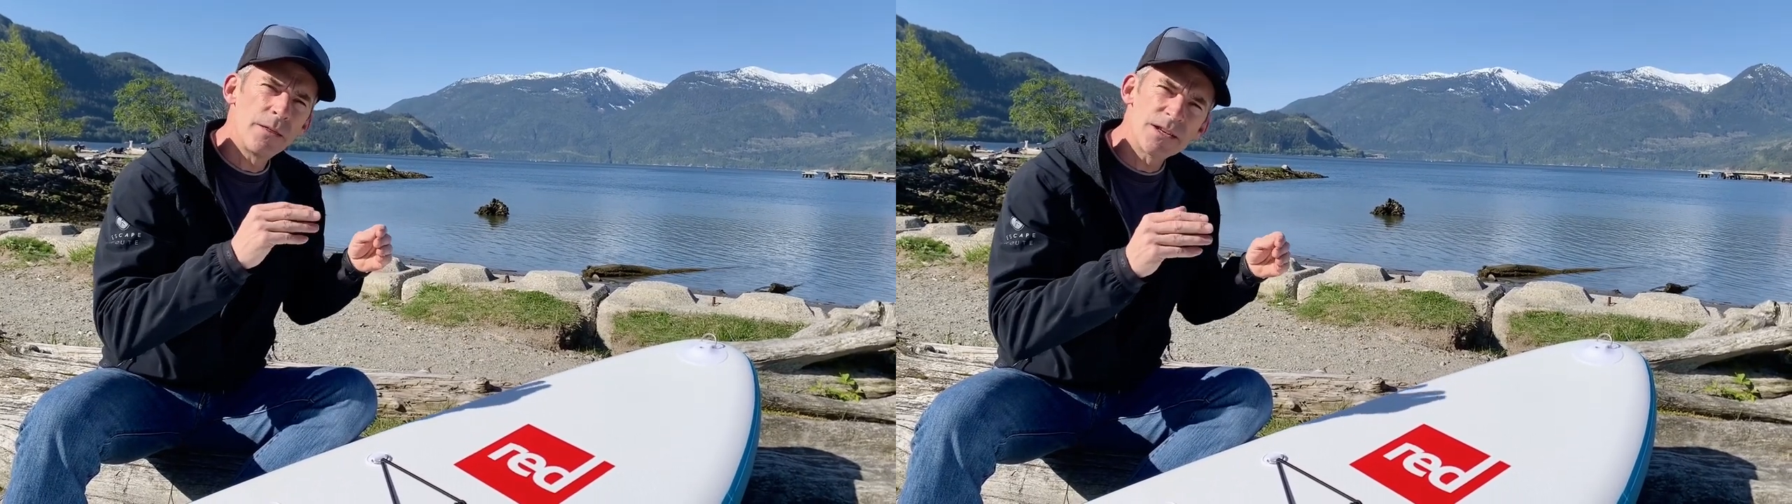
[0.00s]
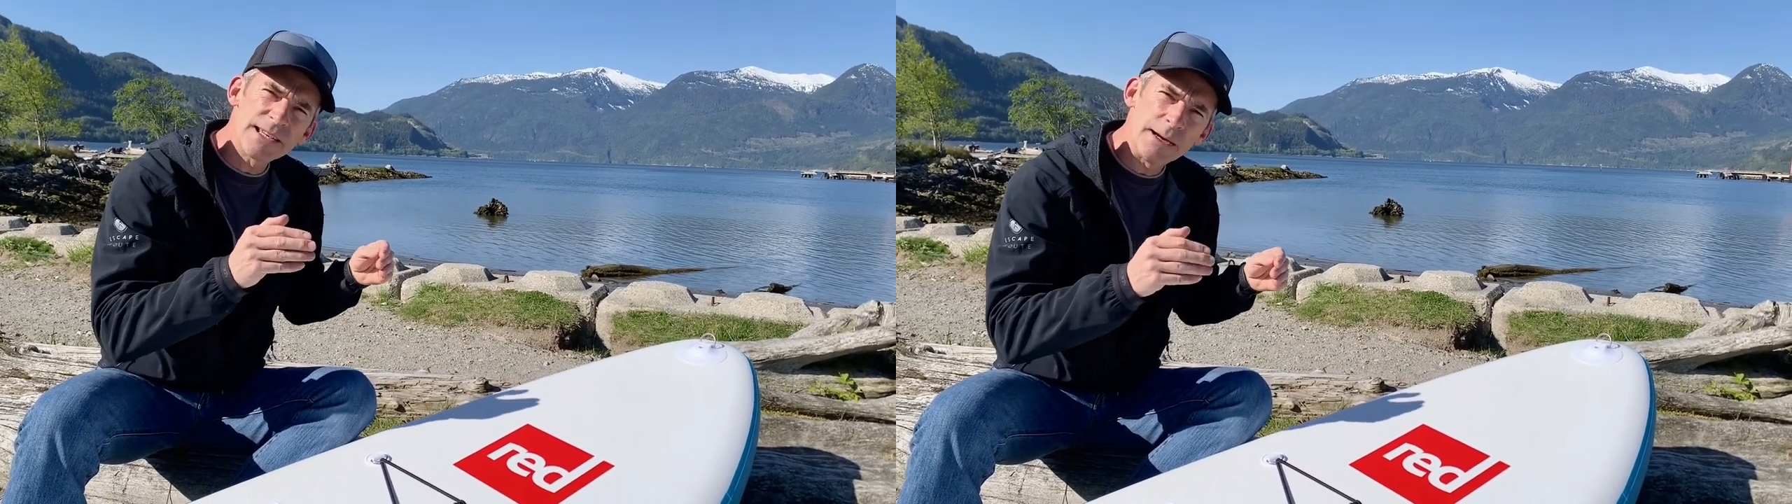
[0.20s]

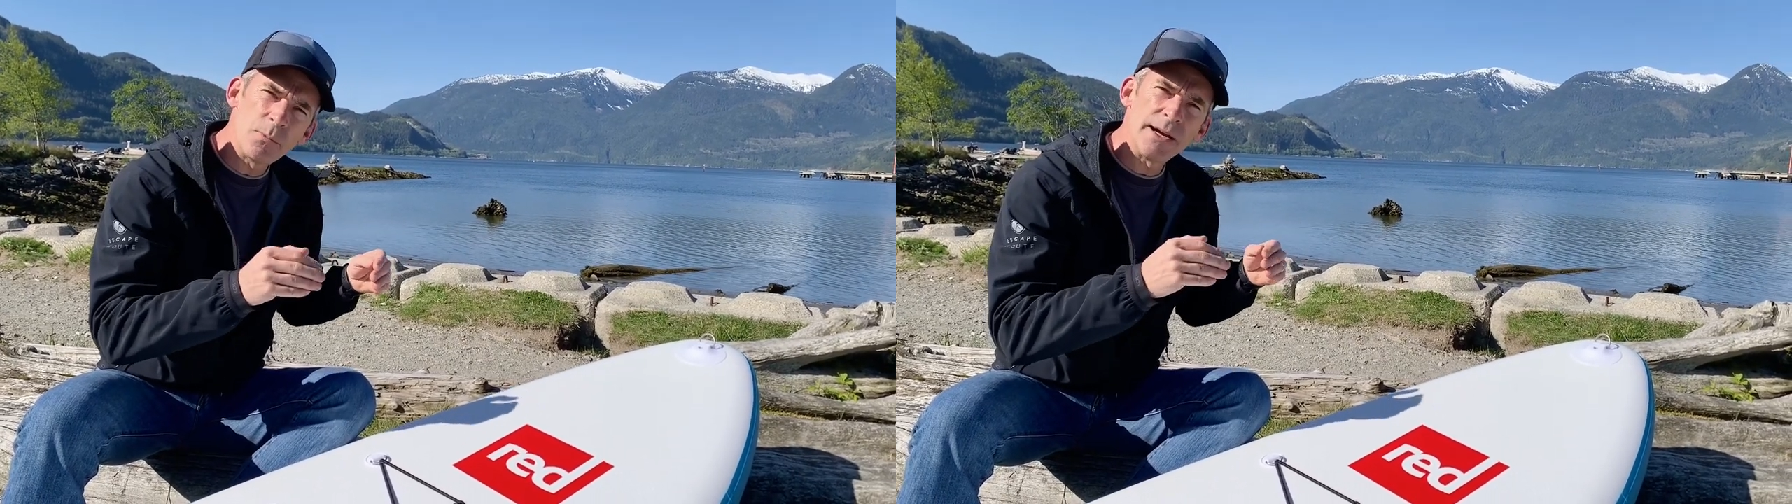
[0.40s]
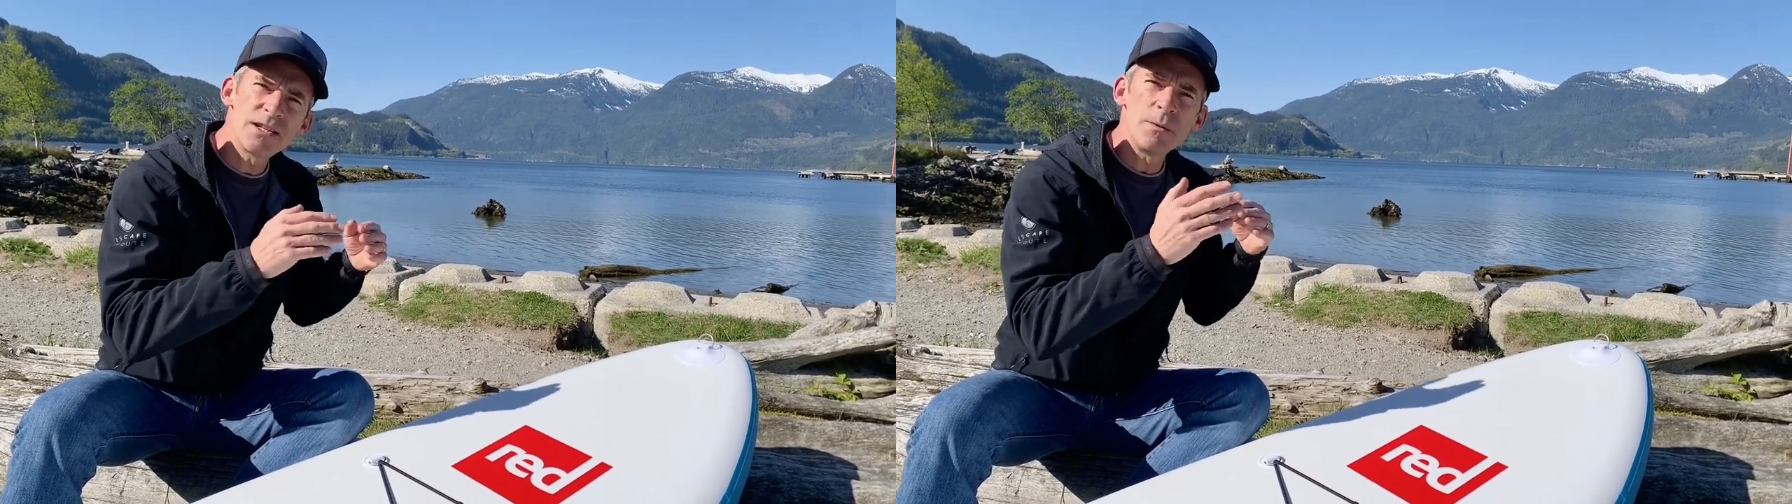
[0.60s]
the same
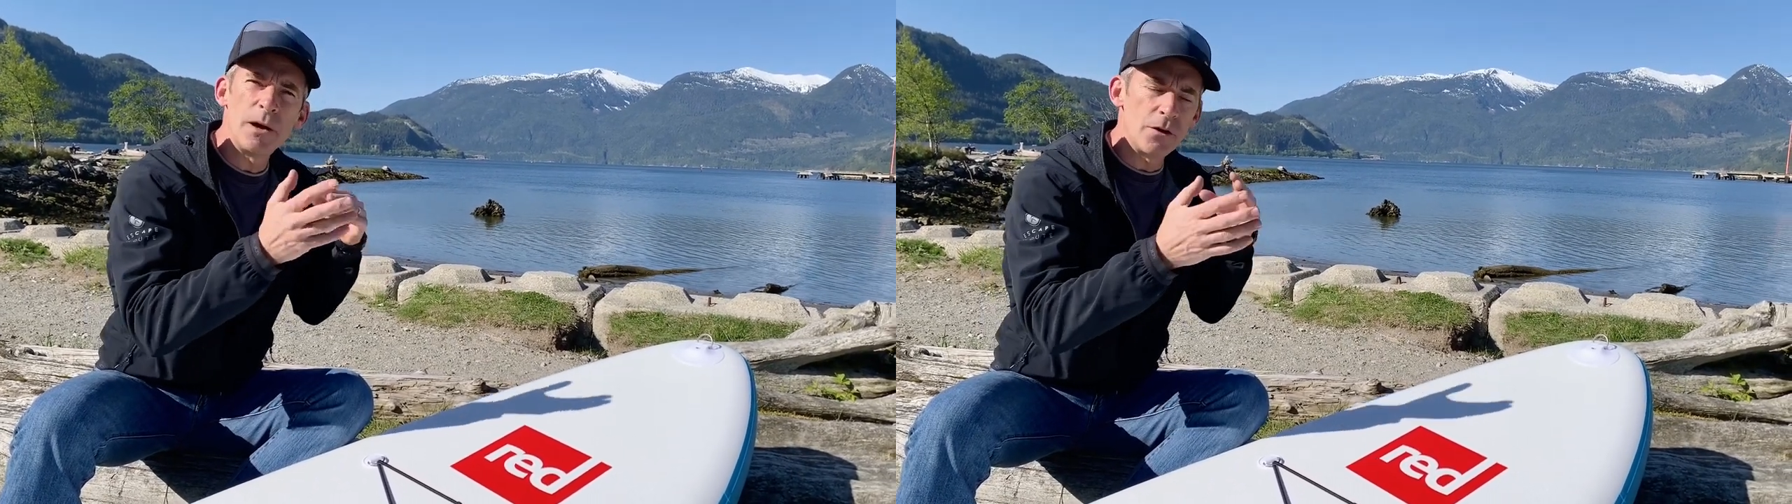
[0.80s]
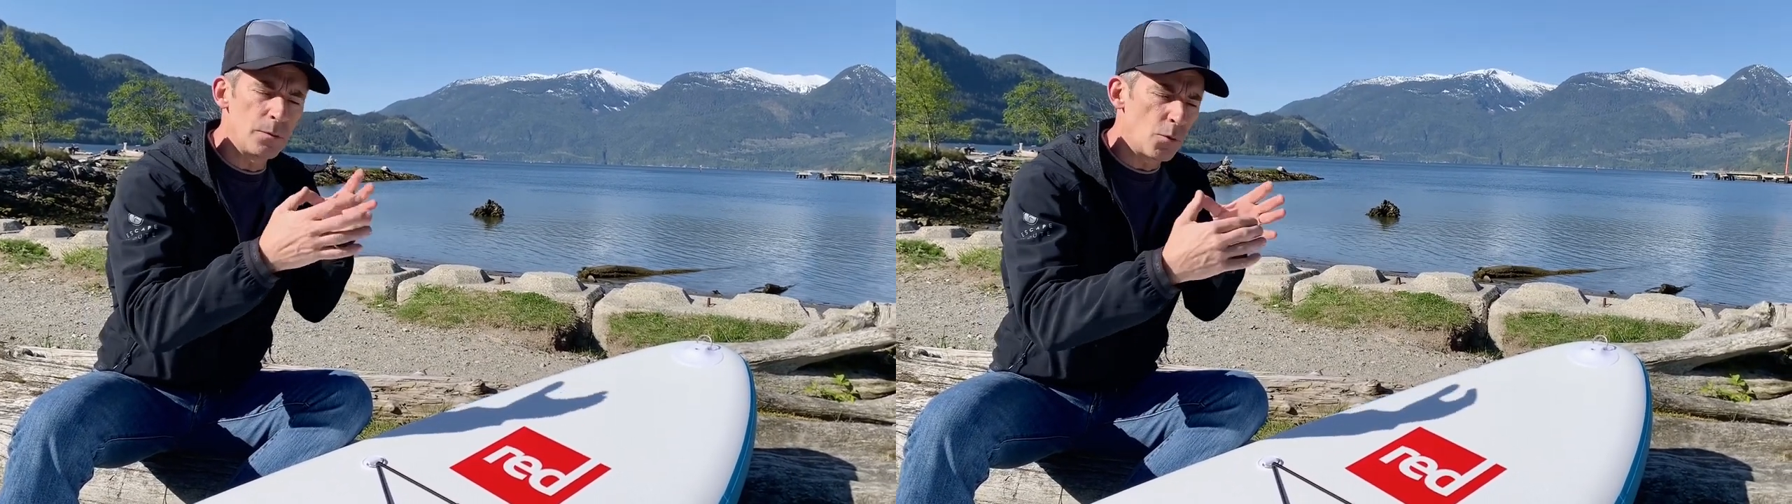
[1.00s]
way some
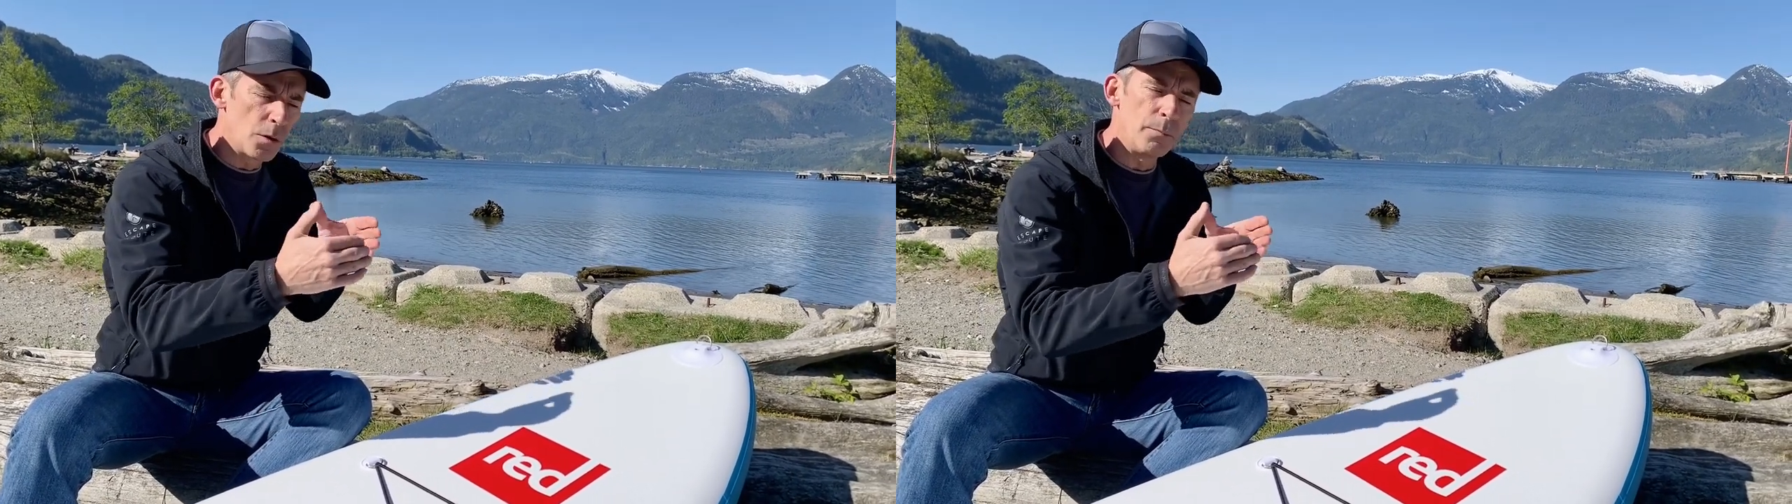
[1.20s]
other more